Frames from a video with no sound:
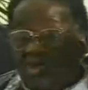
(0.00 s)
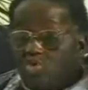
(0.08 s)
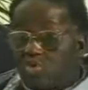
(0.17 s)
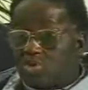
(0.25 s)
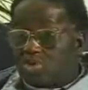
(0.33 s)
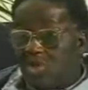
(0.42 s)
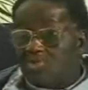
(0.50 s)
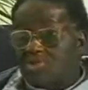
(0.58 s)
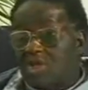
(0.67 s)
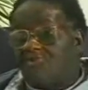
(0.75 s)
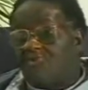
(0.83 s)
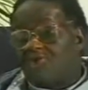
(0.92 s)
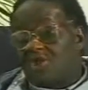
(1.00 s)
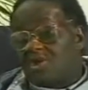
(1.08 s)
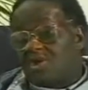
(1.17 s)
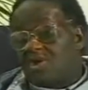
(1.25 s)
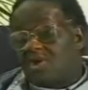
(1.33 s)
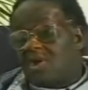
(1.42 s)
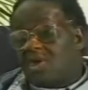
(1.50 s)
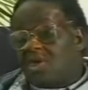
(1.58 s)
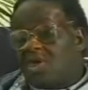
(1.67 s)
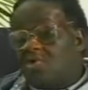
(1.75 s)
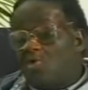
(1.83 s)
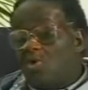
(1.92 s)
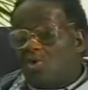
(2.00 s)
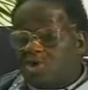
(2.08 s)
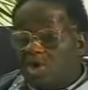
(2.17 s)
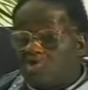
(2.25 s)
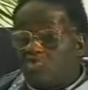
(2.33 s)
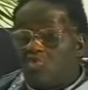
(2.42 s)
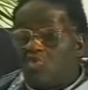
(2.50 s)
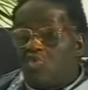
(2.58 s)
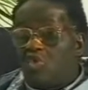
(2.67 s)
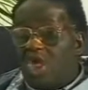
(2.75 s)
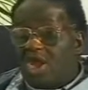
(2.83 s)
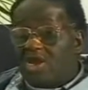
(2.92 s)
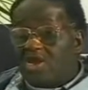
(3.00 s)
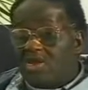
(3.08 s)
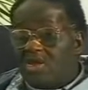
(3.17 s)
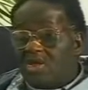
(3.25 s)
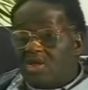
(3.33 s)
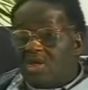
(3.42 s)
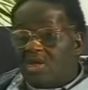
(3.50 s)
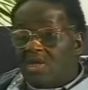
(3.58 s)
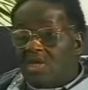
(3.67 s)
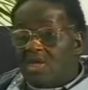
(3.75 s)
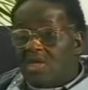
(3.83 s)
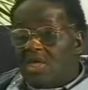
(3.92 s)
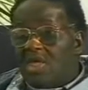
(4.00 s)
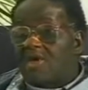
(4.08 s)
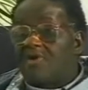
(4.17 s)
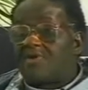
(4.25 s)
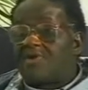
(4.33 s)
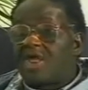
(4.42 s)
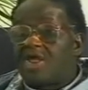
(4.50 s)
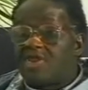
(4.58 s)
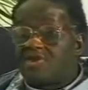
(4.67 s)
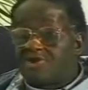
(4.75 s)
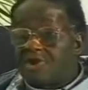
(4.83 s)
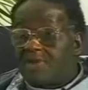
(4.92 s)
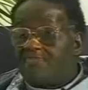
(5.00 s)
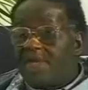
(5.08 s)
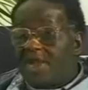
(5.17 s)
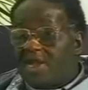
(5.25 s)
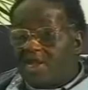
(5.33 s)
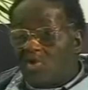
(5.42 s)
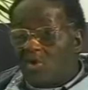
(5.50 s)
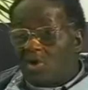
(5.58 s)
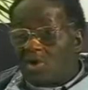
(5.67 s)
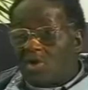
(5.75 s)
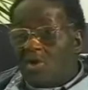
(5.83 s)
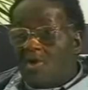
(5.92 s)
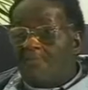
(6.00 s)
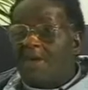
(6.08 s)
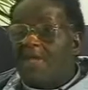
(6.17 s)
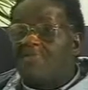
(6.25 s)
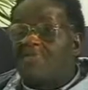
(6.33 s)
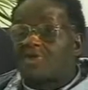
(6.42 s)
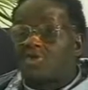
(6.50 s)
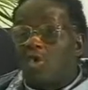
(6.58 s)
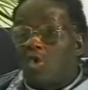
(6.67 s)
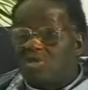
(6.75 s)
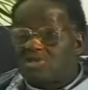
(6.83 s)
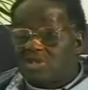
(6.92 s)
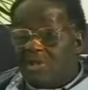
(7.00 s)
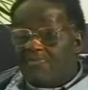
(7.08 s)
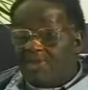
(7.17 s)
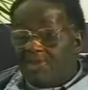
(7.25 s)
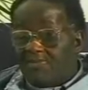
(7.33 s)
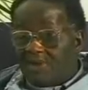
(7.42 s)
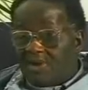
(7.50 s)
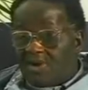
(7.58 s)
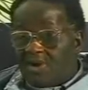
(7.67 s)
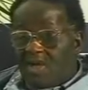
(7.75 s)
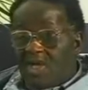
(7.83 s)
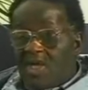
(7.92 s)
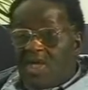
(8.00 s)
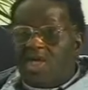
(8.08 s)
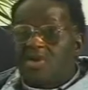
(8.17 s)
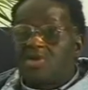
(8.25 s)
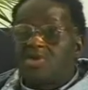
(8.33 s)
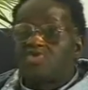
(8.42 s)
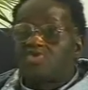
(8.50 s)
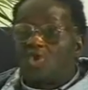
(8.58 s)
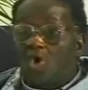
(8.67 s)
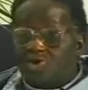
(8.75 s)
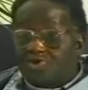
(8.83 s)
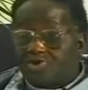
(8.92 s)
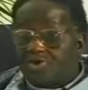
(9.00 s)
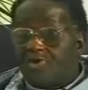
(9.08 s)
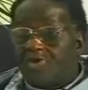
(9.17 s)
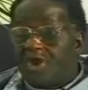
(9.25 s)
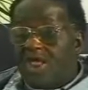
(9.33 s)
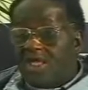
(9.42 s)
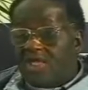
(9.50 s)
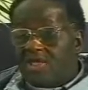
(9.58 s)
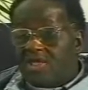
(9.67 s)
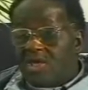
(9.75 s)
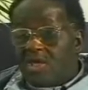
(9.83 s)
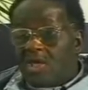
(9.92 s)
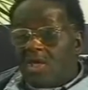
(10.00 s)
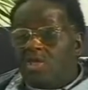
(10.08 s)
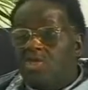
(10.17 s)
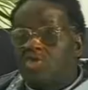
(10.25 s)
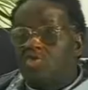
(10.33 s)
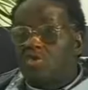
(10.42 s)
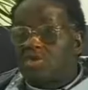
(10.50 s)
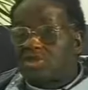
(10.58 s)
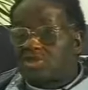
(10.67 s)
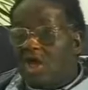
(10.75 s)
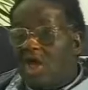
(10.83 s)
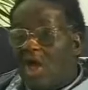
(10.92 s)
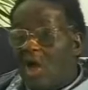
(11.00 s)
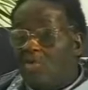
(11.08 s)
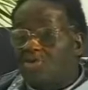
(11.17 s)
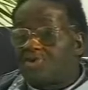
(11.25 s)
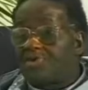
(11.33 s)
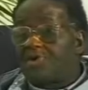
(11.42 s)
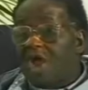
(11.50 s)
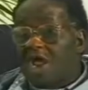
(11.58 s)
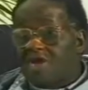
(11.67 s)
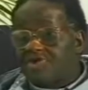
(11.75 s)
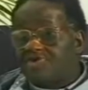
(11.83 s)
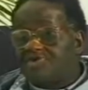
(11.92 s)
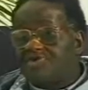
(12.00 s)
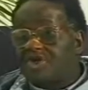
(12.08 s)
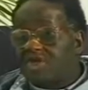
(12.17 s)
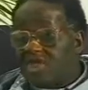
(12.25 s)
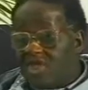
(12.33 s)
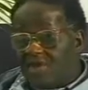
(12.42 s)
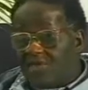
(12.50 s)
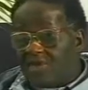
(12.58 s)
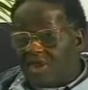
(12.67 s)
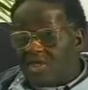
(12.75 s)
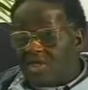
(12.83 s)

to South Africa in order to quell a great rebellion by the Xhosa people. And George Grey used outright trickery